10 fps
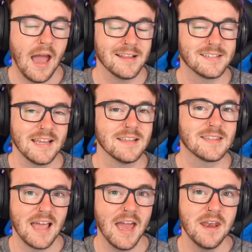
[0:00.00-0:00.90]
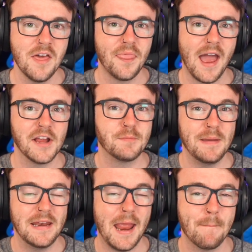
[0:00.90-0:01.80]
And since then, there has
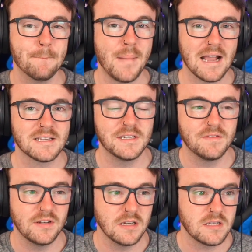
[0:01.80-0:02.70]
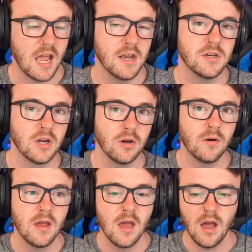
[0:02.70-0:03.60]
been a massive
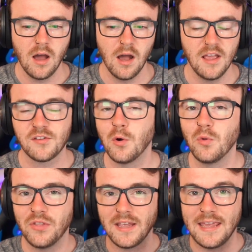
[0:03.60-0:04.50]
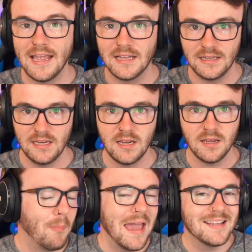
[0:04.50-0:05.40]
Nintendo, it's called the Giga
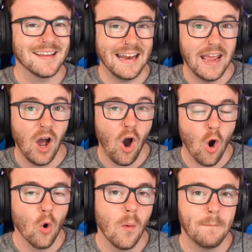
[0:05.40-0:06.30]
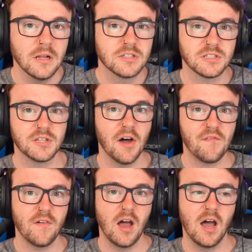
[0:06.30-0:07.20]
Leak. Basically, a whole bunch of
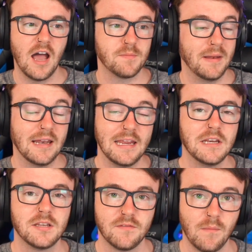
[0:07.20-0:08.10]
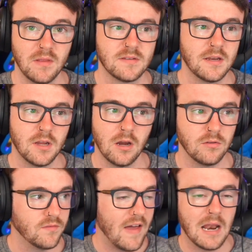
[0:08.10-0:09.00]
stuff has been leaked from Nintendo.
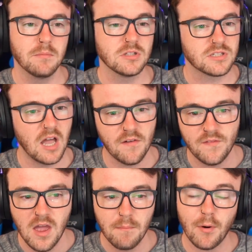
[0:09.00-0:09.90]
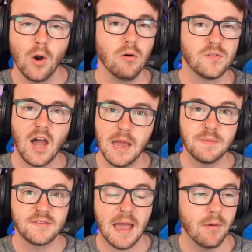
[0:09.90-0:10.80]
Development stuff,
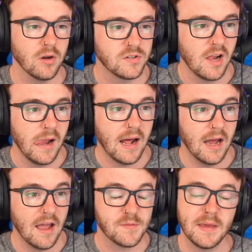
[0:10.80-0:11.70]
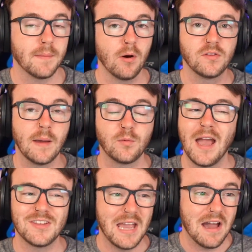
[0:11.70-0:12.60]
prototypes, demos, and speaking of prototypes, we
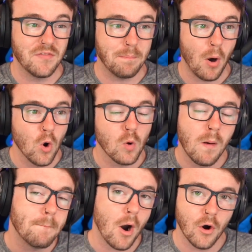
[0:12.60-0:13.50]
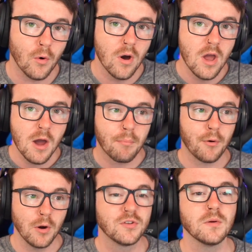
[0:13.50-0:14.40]
actually have the Pokemon Pearl
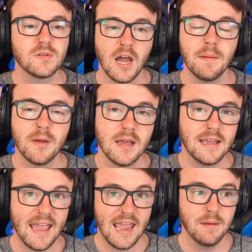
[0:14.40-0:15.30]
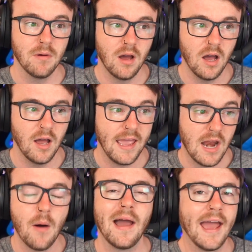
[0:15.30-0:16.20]
prototype game in
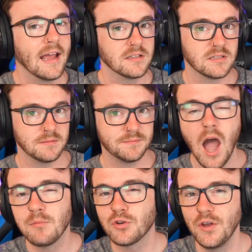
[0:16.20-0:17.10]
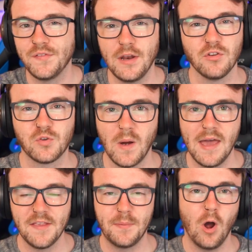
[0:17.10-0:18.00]
our hands. I'm sure you've seen on
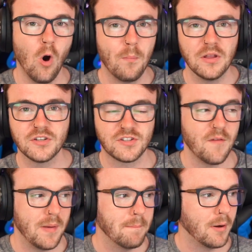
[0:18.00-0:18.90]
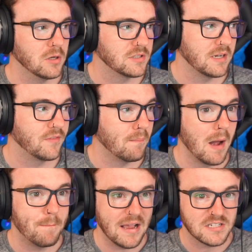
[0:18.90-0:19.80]
Twitter, there's been a whole bunch of stuff being posted. I've done
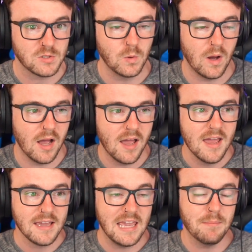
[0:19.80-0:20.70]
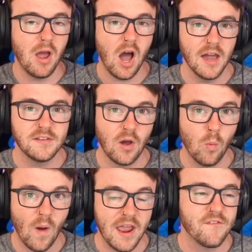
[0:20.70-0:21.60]
my best to keep my eyes
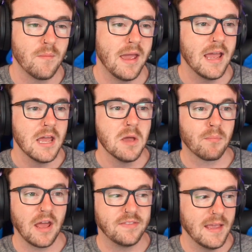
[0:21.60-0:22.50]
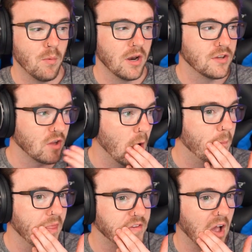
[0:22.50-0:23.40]
away from it, but I did want to just
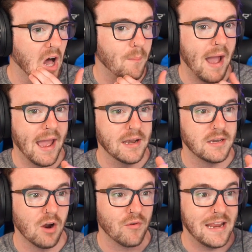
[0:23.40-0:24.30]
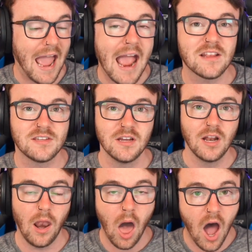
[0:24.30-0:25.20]
open this up and react
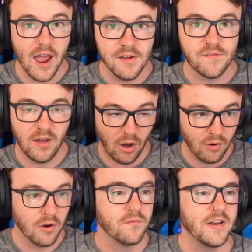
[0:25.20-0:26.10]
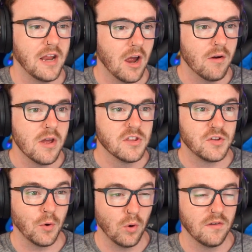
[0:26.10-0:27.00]
live on video
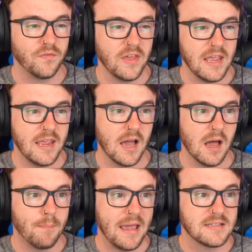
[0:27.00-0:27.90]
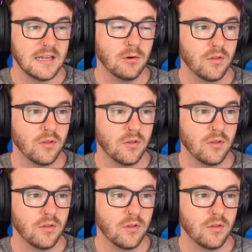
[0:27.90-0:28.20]
to all of the basically all